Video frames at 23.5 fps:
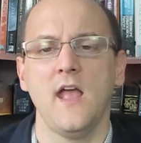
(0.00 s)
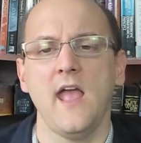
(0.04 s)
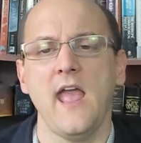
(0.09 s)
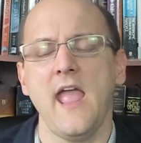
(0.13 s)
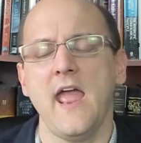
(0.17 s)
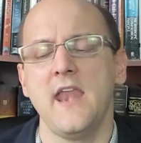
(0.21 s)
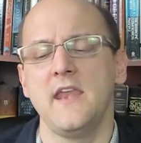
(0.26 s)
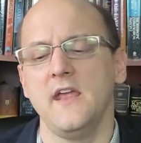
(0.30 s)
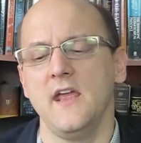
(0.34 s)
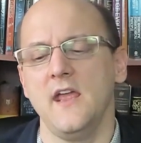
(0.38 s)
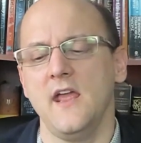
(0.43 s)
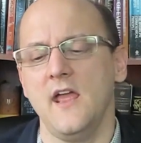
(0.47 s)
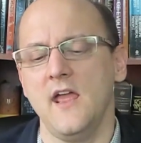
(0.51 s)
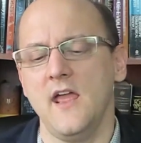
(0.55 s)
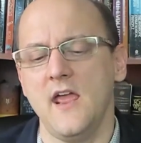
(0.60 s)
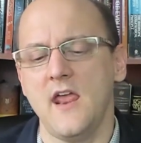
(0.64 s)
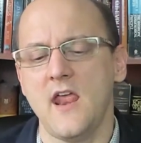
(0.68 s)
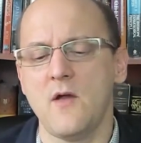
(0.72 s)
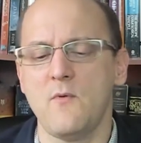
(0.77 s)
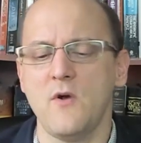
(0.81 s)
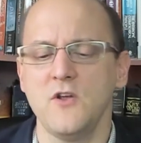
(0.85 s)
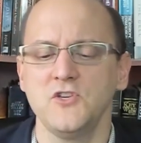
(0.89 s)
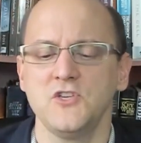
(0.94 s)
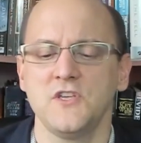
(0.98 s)
And
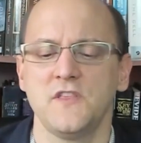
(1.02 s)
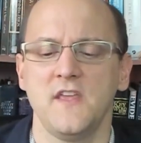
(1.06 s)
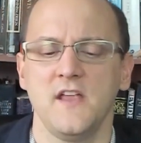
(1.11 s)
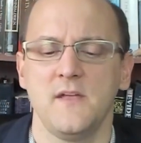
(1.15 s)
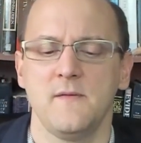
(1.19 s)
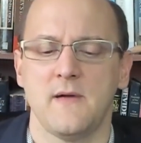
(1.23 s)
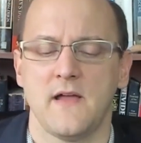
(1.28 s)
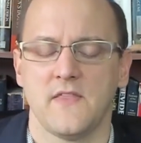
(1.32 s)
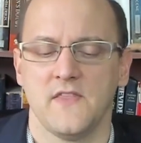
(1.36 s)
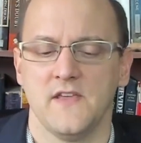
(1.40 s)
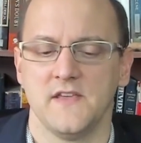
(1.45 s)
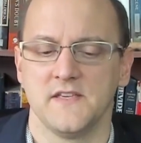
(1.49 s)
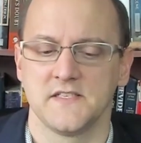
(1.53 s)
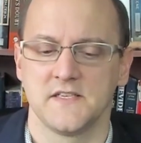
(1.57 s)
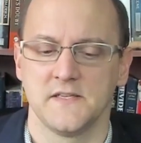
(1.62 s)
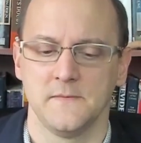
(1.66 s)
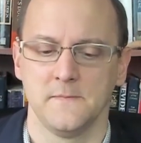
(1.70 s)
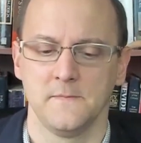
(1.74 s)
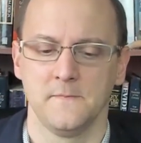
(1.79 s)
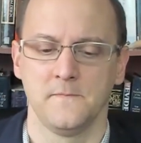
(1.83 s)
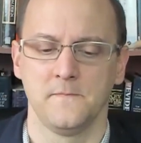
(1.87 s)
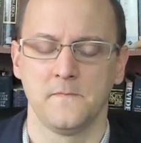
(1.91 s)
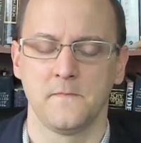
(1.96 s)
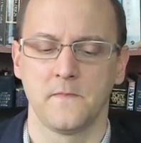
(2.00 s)
I want you to think about this.
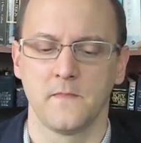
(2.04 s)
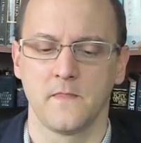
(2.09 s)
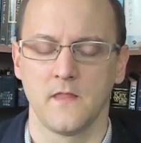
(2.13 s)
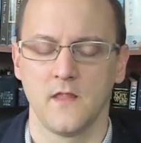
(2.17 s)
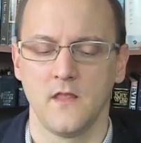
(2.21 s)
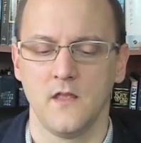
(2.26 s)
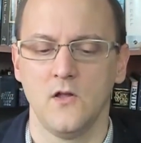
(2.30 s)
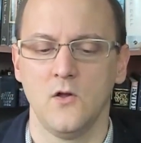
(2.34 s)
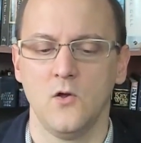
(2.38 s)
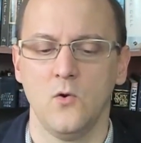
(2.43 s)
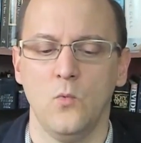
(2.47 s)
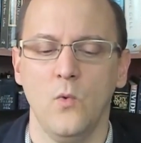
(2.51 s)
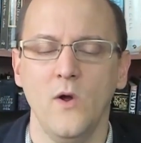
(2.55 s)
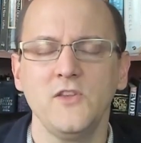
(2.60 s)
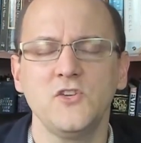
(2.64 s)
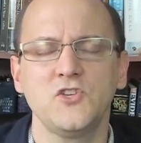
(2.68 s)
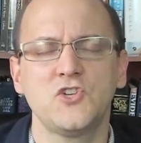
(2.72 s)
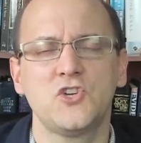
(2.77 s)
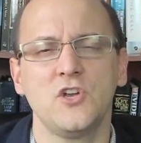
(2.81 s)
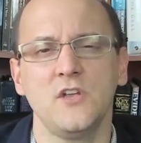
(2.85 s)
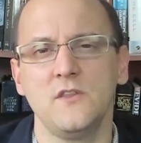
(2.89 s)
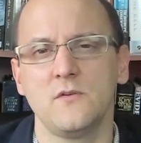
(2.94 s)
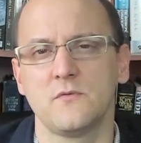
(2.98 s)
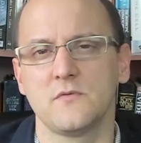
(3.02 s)
What
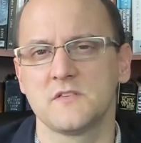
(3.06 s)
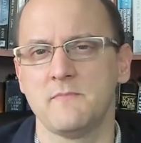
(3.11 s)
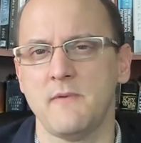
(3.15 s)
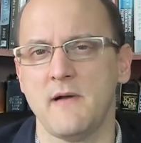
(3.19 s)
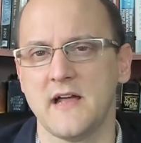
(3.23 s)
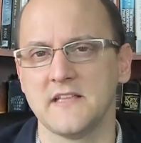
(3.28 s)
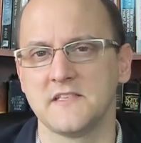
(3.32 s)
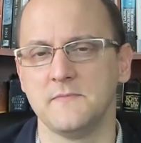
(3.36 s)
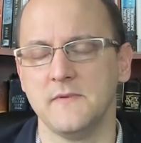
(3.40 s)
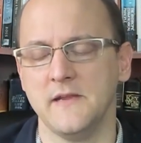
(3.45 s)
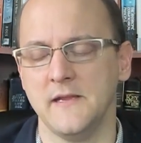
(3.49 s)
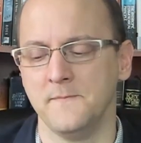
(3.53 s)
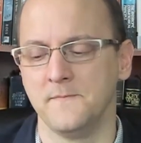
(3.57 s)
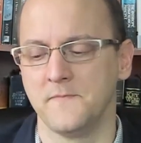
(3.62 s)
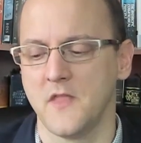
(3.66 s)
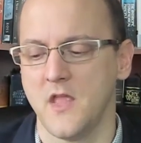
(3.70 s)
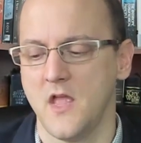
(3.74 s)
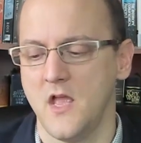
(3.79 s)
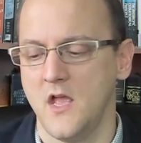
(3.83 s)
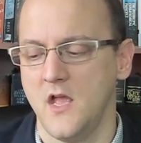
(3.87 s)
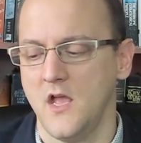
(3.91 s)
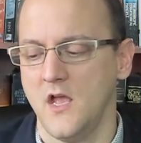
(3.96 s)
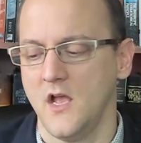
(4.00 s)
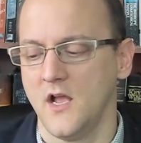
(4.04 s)
should the response be?
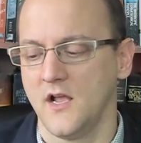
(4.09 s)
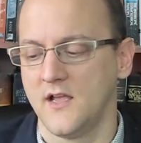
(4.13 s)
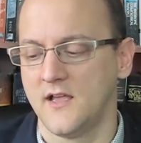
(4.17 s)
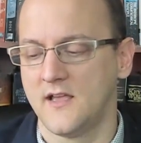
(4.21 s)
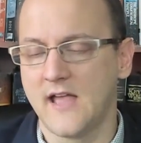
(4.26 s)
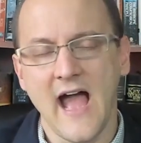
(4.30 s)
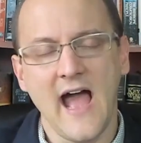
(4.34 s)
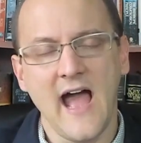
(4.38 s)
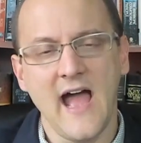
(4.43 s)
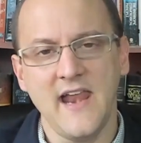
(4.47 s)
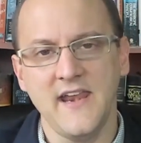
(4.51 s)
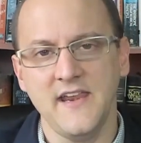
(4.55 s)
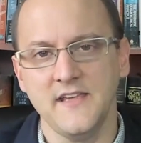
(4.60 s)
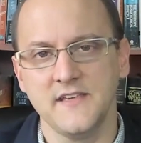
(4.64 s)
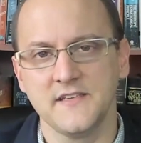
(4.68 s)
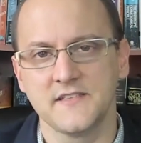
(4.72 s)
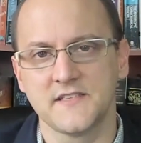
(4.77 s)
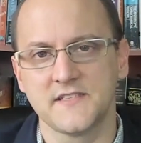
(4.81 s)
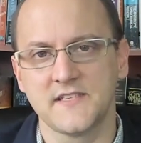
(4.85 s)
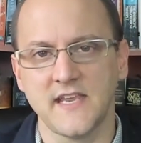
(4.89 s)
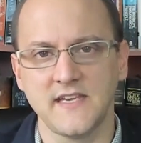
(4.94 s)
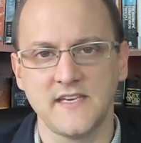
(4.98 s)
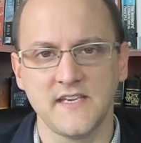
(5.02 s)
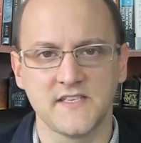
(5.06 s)
God
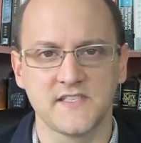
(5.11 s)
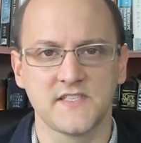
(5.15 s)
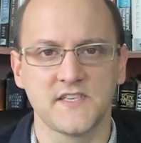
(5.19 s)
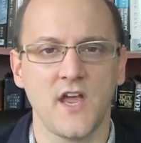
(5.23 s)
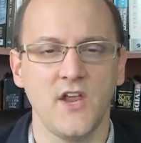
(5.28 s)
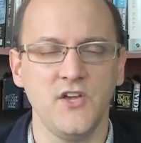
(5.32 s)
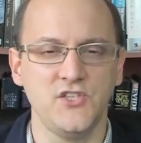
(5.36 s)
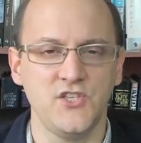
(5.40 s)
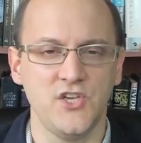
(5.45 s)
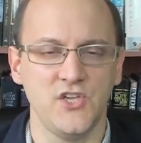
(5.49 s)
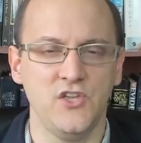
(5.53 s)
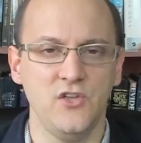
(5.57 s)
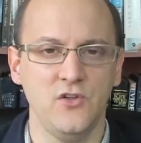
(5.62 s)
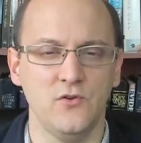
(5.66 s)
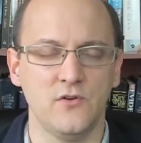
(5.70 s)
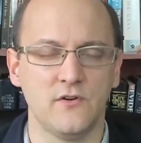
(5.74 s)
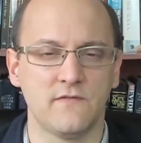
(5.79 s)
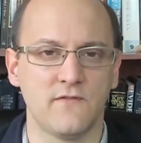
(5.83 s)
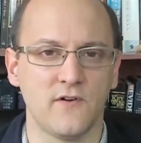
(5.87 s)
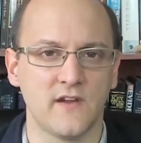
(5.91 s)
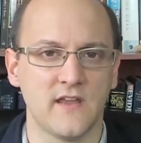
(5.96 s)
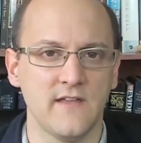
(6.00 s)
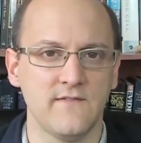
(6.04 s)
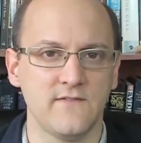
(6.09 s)
sent his son to you to
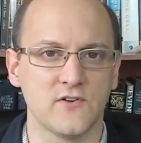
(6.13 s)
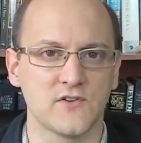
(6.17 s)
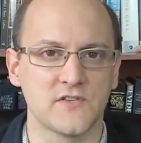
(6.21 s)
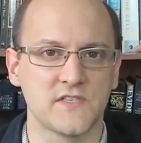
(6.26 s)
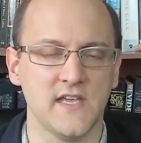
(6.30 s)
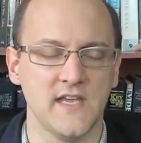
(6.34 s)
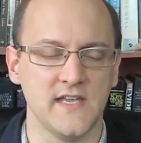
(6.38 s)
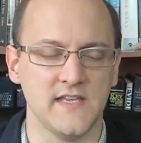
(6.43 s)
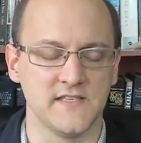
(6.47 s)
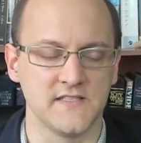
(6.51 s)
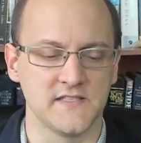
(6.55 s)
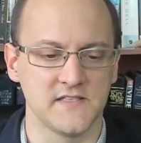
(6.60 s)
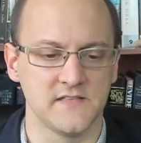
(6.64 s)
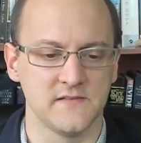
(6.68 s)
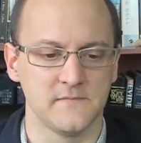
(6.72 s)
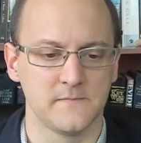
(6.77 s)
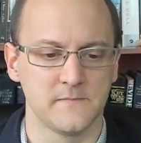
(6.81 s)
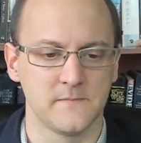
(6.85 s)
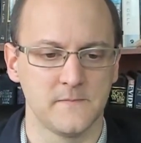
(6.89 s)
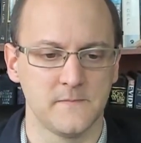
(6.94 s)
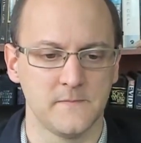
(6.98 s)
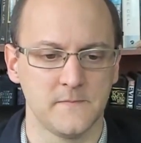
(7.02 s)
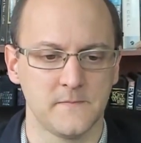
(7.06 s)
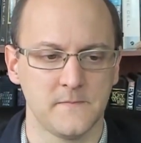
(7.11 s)
forgive your sins.
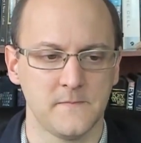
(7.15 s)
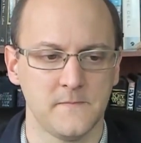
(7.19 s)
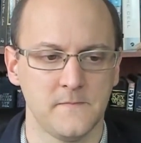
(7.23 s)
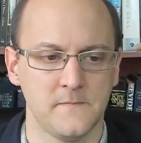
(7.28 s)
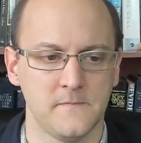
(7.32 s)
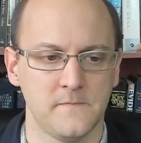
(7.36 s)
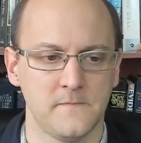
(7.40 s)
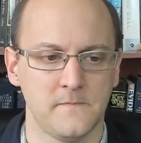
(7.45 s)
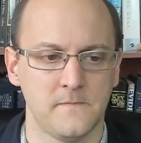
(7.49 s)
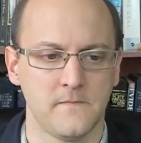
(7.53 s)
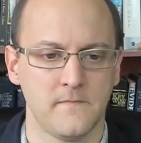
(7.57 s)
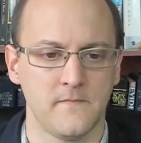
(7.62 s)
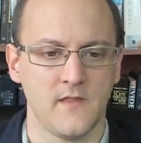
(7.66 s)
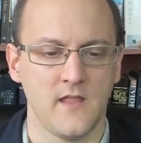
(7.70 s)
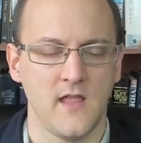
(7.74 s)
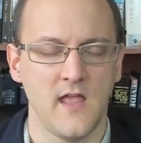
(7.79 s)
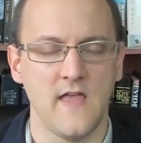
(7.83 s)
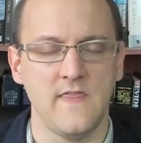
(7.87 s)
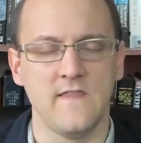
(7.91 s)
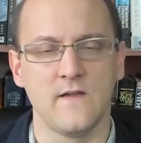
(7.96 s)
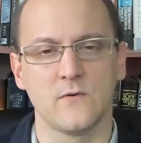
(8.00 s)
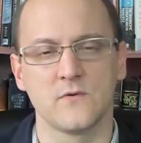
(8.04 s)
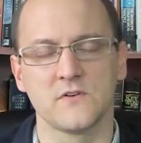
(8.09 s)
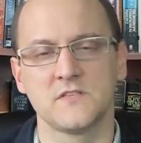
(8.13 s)

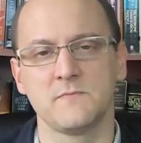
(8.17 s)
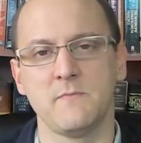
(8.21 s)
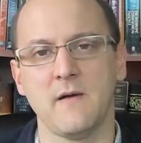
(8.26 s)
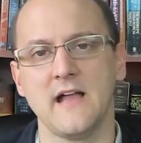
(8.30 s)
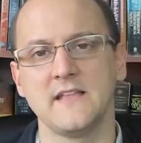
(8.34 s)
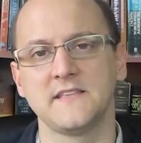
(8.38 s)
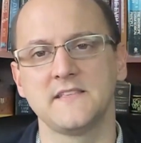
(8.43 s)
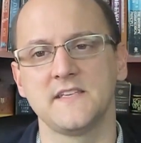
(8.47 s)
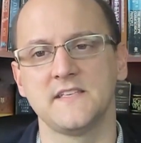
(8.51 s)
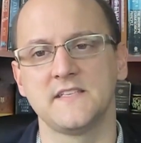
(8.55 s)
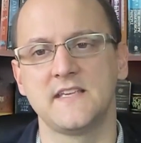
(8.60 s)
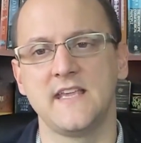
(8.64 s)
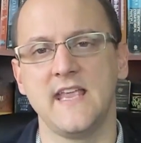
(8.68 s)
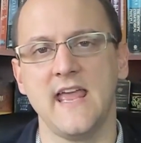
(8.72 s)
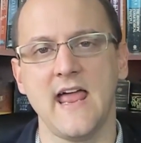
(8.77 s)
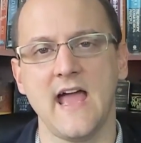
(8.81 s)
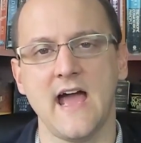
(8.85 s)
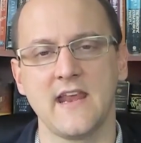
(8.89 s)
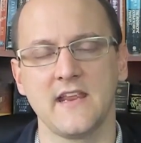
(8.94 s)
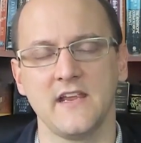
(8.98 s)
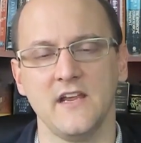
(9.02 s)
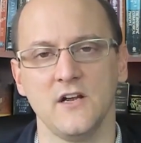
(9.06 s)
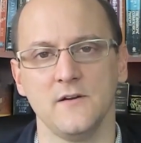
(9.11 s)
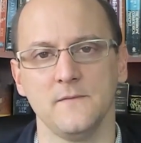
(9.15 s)
And their response is, Get
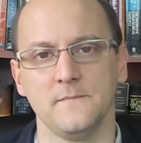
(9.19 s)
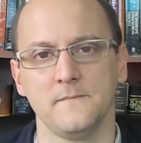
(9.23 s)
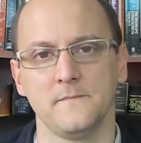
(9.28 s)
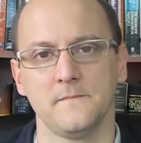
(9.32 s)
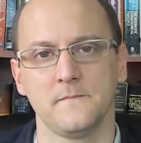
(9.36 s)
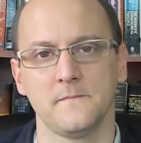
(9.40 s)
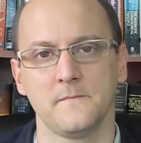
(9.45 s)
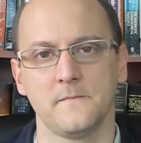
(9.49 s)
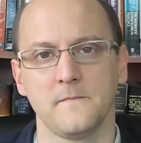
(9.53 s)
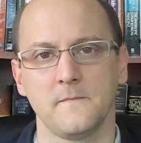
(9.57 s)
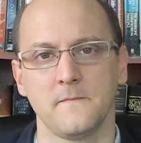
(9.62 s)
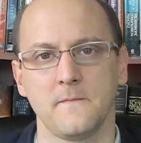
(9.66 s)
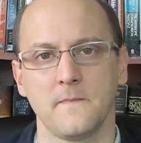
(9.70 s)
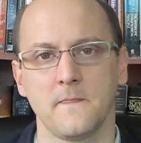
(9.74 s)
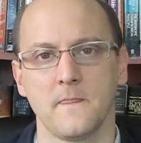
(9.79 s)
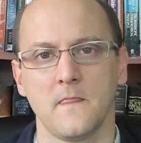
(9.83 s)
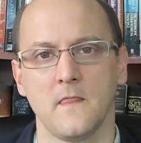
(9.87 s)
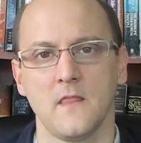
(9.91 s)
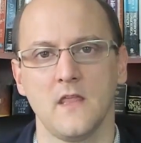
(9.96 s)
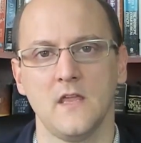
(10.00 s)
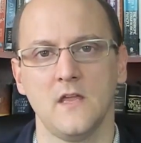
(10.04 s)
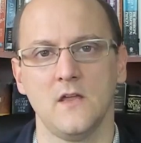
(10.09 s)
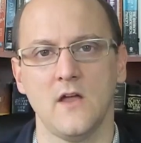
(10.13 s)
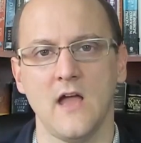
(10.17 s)
out of here.
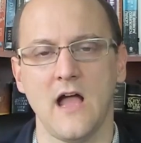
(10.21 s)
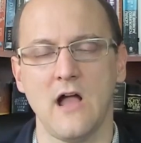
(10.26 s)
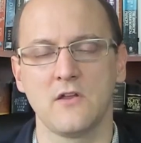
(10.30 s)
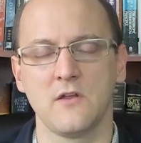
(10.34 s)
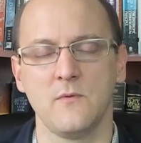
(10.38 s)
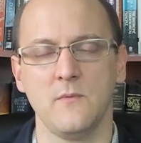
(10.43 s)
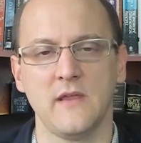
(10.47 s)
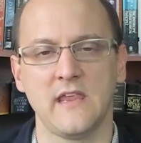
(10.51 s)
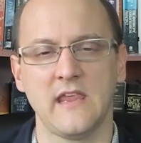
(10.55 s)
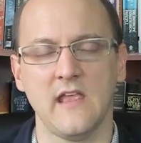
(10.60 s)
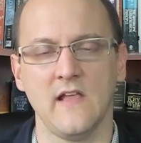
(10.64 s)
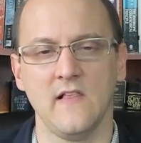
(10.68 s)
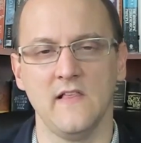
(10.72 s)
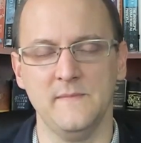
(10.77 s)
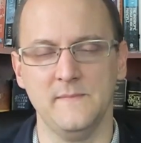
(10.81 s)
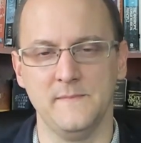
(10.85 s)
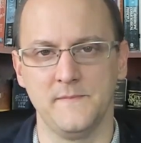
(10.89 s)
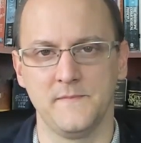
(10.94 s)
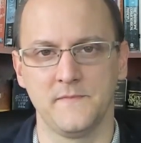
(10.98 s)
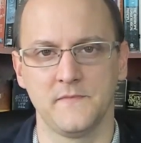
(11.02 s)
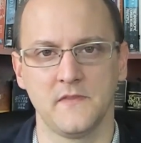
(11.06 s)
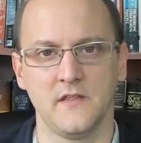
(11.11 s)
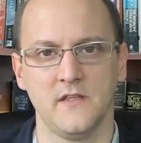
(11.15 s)
How can we kill him?